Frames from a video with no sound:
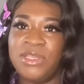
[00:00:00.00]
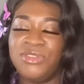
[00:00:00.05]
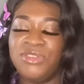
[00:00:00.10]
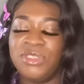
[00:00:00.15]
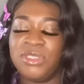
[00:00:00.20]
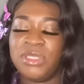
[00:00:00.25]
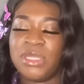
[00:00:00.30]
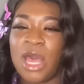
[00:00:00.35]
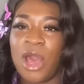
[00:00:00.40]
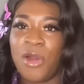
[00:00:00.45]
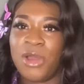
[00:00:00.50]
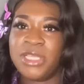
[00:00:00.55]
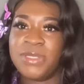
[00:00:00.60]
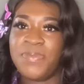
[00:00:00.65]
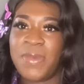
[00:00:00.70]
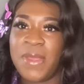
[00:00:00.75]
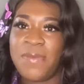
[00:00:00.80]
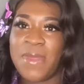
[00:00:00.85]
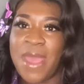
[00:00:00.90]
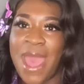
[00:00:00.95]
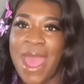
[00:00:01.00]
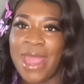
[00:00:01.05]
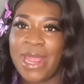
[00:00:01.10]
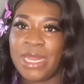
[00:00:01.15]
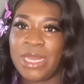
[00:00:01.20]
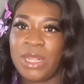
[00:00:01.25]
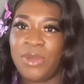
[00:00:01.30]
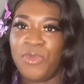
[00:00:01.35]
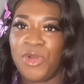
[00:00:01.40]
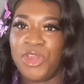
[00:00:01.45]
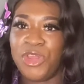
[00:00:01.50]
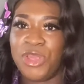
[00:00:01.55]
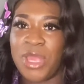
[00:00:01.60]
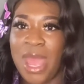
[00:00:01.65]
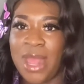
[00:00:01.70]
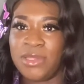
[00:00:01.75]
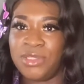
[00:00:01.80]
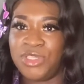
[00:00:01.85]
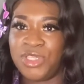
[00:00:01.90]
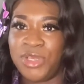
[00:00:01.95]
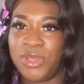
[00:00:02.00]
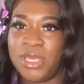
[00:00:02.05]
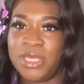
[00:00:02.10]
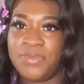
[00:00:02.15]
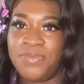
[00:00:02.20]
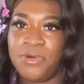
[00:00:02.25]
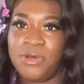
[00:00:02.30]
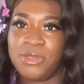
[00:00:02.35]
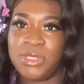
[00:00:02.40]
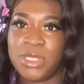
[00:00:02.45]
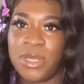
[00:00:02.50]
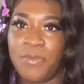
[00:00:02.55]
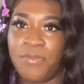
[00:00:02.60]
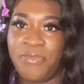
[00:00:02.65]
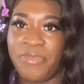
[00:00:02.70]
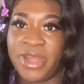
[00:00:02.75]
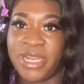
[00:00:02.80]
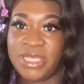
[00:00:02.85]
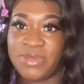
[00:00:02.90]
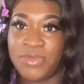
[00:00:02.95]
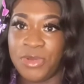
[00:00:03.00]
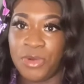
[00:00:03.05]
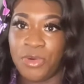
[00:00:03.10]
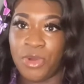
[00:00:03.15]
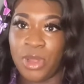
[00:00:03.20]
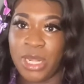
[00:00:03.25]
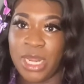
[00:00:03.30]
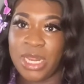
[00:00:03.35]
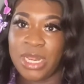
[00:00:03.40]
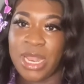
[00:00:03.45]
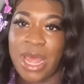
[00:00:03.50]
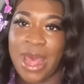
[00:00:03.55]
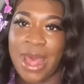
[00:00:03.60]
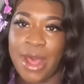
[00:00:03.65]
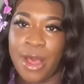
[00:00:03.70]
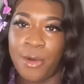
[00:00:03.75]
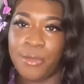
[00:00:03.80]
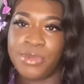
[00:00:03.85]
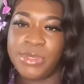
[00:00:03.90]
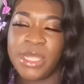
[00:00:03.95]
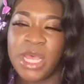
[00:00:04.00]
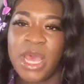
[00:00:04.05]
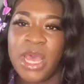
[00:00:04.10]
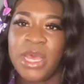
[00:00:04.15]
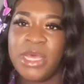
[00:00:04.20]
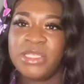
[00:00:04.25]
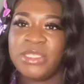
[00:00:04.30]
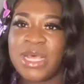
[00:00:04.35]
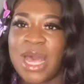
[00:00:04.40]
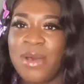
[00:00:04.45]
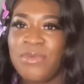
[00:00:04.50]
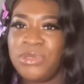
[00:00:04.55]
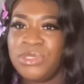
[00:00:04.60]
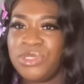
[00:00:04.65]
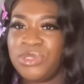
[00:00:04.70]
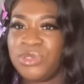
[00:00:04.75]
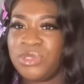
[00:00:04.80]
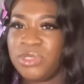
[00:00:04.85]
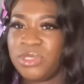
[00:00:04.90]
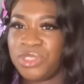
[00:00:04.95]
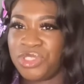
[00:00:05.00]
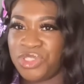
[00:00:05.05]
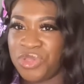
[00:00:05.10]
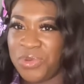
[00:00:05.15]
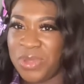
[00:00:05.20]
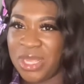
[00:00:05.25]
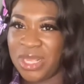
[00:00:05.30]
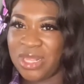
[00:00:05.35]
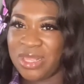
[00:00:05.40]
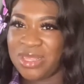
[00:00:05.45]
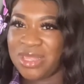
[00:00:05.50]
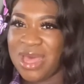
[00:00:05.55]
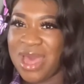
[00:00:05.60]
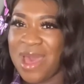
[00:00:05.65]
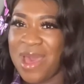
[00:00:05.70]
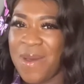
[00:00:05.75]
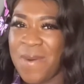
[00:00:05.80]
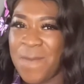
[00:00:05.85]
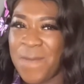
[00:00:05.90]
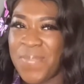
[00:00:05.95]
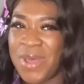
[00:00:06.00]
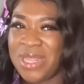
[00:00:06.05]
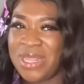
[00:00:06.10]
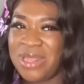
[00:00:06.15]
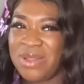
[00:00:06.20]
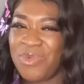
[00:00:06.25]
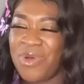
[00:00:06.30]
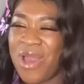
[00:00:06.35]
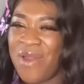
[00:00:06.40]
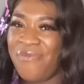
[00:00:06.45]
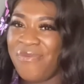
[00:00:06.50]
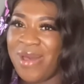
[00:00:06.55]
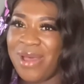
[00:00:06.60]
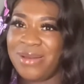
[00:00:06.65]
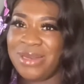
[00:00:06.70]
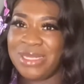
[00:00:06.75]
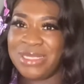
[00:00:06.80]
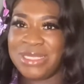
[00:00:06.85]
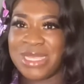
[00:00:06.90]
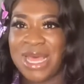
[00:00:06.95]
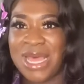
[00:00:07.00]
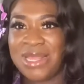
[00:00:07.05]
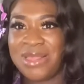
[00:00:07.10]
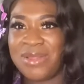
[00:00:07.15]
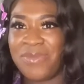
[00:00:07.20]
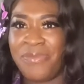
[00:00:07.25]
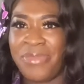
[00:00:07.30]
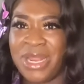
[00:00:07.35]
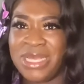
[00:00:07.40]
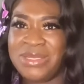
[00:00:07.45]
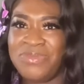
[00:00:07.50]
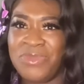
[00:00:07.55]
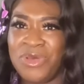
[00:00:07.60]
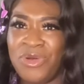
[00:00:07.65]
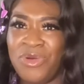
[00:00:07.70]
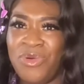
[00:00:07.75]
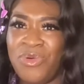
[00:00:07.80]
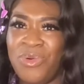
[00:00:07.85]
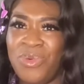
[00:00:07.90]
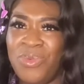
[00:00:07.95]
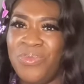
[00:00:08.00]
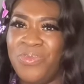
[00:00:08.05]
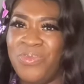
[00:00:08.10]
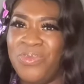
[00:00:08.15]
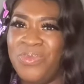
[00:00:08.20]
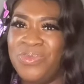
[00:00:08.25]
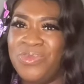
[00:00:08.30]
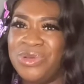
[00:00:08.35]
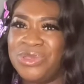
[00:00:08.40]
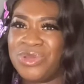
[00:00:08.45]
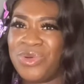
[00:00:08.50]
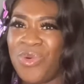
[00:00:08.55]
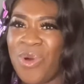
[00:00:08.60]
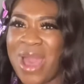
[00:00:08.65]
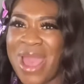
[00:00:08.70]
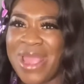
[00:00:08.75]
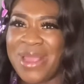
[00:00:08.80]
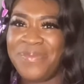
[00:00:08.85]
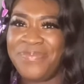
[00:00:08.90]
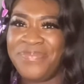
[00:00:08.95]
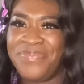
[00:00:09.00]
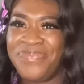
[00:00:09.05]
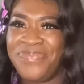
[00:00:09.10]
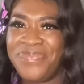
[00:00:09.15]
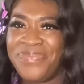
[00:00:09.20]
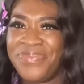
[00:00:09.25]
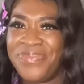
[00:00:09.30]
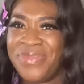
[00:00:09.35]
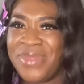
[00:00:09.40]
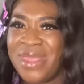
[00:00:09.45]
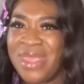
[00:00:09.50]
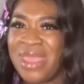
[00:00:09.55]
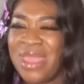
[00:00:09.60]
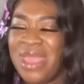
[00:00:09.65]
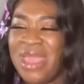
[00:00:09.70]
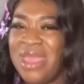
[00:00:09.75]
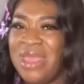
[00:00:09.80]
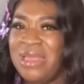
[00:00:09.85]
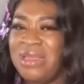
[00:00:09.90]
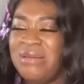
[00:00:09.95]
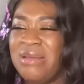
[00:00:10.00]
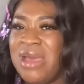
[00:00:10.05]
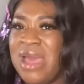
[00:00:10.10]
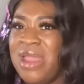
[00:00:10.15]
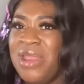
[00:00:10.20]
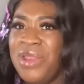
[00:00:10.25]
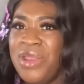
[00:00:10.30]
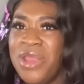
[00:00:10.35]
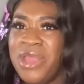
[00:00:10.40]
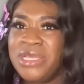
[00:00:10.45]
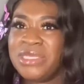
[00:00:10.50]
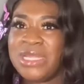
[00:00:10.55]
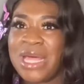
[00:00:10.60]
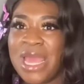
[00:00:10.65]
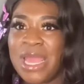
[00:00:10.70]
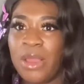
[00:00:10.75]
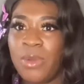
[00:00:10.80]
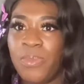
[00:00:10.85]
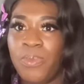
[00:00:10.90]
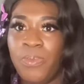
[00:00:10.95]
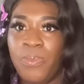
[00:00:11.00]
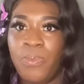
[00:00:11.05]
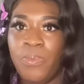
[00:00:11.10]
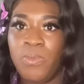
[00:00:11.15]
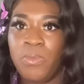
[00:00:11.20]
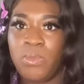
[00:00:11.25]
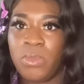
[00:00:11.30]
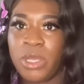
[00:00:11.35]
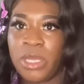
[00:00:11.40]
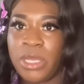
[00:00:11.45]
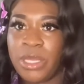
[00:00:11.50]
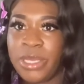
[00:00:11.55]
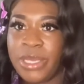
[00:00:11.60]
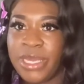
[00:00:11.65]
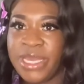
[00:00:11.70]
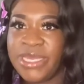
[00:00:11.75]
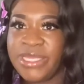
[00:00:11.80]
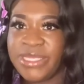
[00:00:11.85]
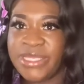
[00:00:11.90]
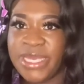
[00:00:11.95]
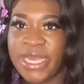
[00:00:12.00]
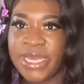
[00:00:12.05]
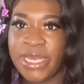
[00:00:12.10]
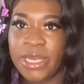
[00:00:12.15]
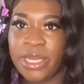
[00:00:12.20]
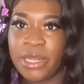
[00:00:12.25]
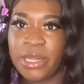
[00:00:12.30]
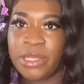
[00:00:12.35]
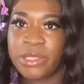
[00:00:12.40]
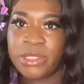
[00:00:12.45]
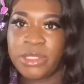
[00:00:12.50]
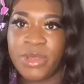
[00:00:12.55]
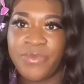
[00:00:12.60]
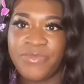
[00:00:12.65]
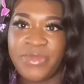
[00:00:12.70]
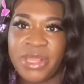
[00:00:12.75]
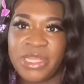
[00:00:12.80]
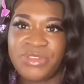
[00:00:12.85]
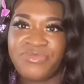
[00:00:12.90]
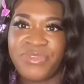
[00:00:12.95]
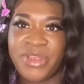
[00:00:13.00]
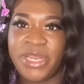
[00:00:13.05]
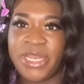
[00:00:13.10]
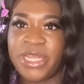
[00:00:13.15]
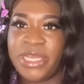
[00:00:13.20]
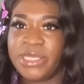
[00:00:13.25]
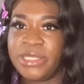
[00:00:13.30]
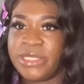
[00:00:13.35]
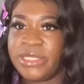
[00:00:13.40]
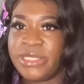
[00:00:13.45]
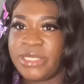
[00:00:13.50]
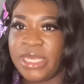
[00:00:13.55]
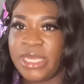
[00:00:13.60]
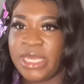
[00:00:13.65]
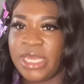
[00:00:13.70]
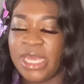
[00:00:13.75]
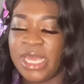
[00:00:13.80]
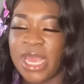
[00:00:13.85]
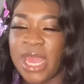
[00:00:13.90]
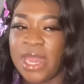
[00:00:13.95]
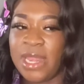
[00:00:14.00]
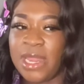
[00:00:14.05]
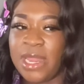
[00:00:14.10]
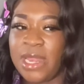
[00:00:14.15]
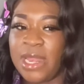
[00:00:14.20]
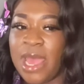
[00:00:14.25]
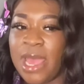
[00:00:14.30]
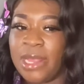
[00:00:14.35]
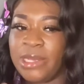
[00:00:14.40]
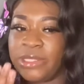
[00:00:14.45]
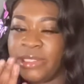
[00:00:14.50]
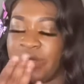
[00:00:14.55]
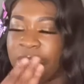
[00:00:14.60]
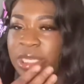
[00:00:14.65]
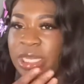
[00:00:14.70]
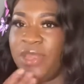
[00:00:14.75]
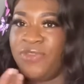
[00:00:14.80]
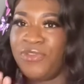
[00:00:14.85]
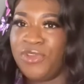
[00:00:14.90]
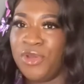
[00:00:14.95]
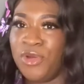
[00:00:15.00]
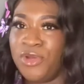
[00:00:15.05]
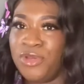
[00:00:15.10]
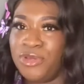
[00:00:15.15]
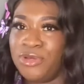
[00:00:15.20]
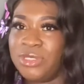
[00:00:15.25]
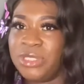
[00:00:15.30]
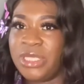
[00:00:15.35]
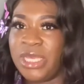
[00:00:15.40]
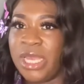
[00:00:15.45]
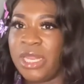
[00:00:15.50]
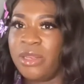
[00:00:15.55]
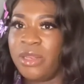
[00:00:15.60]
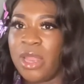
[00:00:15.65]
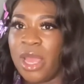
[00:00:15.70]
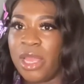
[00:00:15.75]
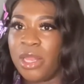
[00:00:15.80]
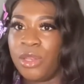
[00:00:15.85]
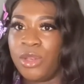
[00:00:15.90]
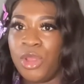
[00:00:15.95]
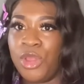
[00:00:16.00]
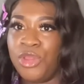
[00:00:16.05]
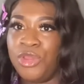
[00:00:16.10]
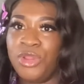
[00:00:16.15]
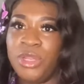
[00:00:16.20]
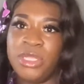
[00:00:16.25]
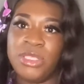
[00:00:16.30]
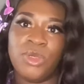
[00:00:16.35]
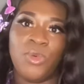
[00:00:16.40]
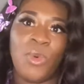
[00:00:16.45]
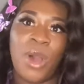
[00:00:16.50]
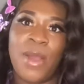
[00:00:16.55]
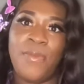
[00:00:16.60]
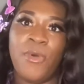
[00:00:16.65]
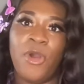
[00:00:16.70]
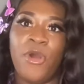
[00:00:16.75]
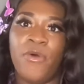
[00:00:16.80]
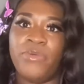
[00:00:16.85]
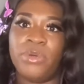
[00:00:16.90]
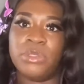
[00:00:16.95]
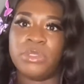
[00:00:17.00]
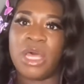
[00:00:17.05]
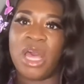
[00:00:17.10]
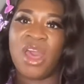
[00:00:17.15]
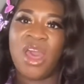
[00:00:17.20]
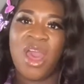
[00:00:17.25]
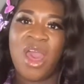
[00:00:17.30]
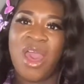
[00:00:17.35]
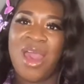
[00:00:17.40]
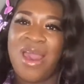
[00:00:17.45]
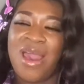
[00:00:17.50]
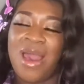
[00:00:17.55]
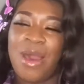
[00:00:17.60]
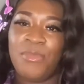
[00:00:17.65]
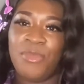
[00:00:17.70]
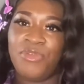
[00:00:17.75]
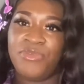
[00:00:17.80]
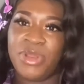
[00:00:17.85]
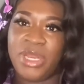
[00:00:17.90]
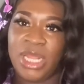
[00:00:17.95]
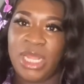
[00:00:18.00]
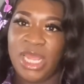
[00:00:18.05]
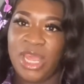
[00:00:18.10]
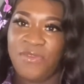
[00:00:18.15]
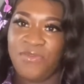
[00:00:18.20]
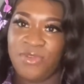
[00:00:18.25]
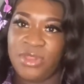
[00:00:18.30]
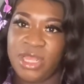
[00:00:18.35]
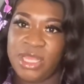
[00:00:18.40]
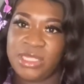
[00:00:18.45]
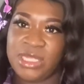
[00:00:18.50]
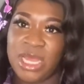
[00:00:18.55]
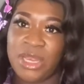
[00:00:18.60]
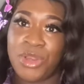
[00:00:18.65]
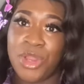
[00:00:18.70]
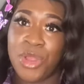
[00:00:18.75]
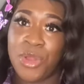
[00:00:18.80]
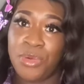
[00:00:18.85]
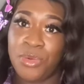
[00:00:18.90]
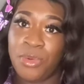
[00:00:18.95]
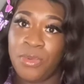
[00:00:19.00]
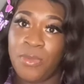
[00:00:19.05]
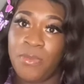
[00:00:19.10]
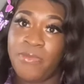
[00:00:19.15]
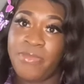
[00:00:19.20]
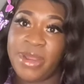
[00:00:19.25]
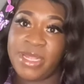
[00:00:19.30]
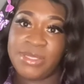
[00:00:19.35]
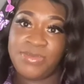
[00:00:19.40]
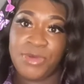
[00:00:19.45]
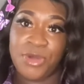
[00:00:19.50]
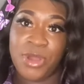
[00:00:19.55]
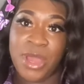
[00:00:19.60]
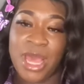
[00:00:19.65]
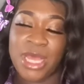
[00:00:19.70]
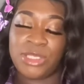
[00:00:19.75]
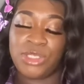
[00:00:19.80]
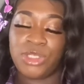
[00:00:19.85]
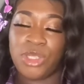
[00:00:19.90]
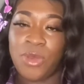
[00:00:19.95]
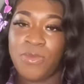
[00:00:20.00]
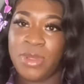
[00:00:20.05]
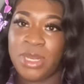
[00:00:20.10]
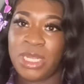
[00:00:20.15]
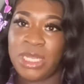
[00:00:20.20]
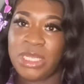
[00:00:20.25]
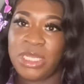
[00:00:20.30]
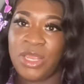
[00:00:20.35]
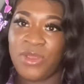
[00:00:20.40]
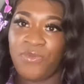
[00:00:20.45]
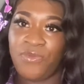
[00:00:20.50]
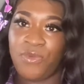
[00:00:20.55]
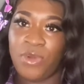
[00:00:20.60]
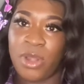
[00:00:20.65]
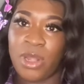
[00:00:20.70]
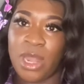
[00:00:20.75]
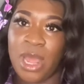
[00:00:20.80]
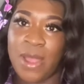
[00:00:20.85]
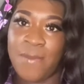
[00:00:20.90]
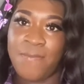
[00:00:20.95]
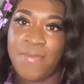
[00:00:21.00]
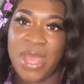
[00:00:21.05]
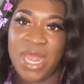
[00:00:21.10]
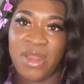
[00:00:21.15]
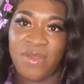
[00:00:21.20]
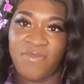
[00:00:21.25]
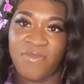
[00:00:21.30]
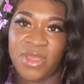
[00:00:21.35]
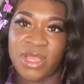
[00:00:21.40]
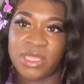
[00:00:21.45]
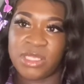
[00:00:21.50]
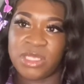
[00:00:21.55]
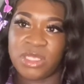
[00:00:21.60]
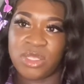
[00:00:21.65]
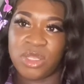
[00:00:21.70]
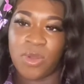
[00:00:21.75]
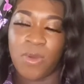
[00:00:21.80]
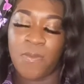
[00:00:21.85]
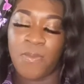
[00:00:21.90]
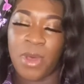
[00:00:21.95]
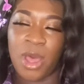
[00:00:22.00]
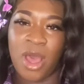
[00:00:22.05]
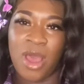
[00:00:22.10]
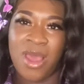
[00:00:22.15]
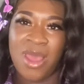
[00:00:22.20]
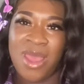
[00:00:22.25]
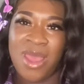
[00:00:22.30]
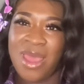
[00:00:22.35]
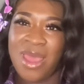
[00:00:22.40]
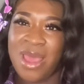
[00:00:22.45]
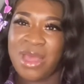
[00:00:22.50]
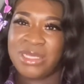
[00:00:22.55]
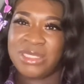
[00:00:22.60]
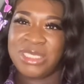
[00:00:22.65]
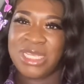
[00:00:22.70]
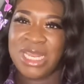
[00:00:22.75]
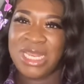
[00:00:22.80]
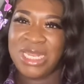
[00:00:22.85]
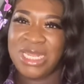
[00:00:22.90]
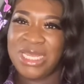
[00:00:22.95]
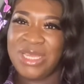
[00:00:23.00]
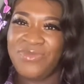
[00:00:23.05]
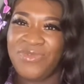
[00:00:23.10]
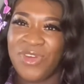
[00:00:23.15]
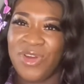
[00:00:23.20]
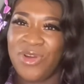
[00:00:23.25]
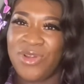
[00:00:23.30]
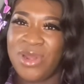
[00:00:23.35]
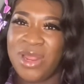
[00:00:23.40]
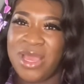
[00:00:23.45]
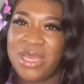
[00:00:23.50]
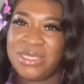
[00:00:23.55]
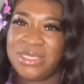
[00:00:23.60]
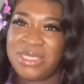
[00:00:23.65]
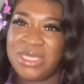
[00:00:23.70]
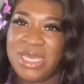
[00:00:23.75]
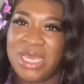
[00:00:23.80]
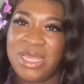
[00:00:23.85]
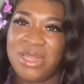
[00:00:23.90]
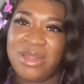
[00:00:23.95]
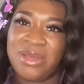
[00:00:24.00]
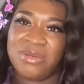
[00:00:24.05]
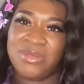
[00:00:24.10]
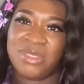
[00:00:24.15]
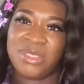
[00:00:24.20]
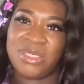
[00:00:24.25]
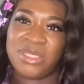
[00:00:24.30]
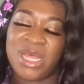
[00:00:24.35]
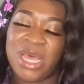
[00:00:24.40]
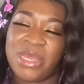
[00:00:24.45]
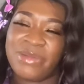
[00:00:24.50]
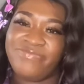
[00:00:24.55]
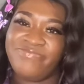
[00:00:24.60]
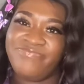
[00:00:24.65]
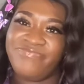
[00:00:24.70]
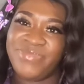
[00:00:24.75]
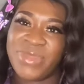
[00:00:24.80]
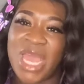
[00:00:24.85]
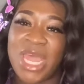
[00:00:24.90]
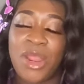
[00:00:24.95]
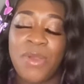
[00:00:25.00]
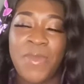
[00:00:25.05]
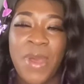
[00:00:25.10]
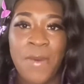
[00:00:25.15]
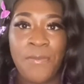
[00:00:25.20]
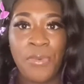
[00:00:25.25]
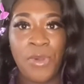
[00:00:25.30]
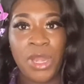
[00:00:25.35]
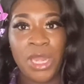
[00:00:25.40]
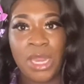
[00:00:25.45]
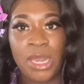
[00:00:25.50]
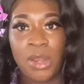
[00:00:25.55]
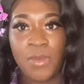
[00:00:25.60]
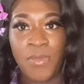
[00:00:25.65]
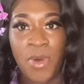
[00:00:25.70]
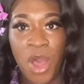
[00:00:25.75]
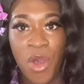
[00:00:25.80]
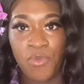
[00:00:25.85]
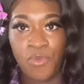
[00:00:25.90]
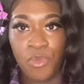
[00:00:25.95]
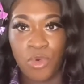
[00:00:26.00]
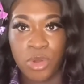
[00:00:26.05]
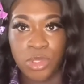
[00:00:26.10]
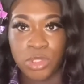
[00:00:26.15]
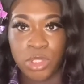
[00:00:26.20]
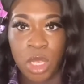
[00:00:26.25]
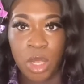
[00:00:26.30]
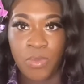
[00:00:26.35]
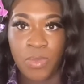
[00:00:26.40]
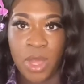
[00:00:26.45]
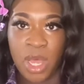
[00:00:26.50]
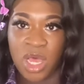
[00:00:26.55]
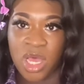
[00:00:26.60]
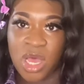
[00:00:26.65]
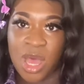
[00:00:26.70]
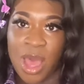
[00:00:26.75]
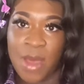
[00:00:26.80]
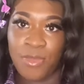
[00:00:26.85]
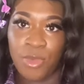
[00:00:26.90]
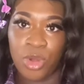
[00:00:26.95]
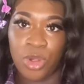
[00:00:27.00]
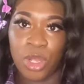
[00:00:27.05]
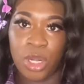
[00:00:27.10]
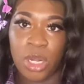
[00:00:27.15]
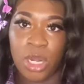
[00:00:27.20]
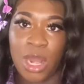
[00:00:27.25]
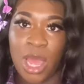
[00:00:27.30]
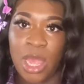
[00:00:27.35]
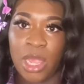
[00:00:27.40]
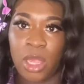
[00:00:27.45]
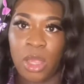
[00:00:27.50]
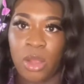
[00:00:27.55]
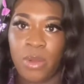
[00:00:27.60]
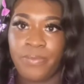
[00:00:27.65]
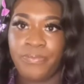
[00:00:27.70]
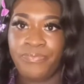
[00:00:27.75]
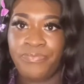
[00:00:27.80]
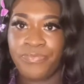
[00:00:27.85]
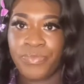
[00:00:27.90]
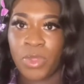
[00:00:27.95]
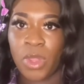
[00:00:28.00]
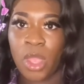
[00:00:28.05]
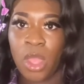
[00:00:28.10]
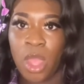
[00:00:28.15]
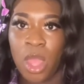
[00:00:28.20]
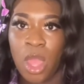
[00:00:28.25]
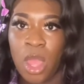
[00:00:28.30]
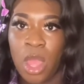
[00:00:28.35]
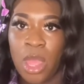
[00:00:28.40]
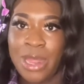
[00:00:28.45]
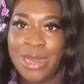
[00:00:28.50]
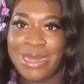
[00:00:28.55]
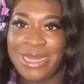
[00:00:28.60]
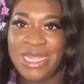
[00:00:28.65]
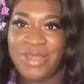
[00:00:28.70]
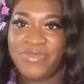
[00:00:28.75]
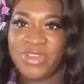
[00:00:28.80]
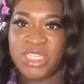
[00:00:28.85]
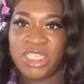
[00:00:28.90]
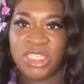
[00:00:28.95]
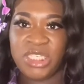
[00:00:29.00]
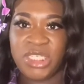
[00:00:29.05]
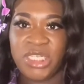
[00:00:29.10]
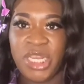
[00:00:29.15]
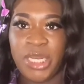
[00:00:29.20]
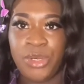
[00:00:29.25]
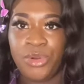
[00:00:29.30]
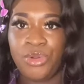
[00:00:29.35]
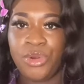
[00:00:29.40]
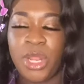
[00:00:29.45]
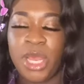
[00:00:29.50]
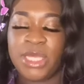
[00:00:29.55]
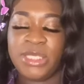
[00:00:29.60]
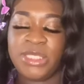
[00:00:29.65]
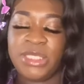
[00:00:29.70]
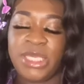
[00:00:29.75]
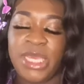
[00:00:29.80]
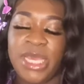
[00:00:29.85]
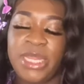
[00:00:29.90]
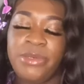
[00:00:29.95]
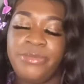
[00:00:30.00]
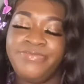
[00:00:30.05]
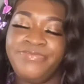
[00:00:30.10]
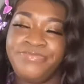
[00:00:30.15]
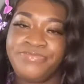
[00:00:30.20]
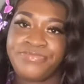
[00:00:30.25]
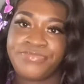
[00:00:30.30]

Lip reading: She was just like, oh, it's baby acne. What you can do is put some breast milk on it, that helps. So I was doing that, but then what I found is that the breast milk was quite, I don't know, it's like eating something that's really sticky and then like just leaving it on your skin. Like, no, you need to wipe it off. I was like, I'm not really here for this. I know breast milk has so many different like benefits, but to leave it on her skin, I was just like, I don't mind putting it in the bath water, but I'm not gonna like leave it just chilling on her skin.